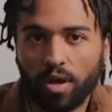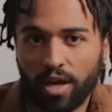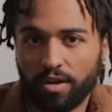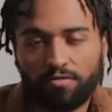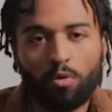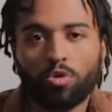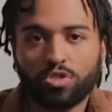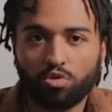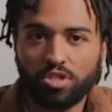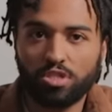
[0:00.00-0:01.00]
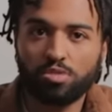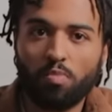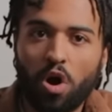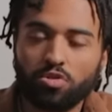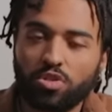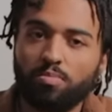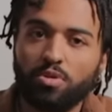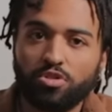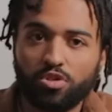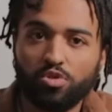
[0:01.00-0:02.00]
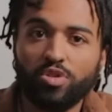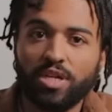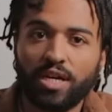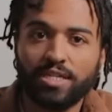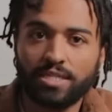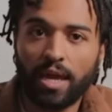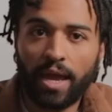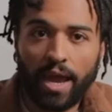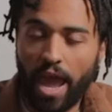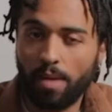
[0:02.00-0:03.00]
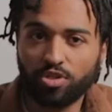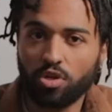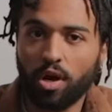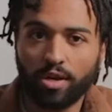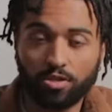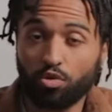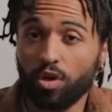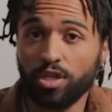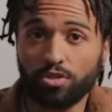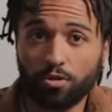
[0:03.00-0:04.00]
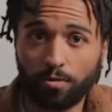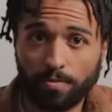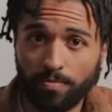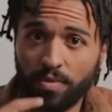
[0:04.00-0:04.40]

And of course, Christian Smalls and the push to unionize Amazon is great too.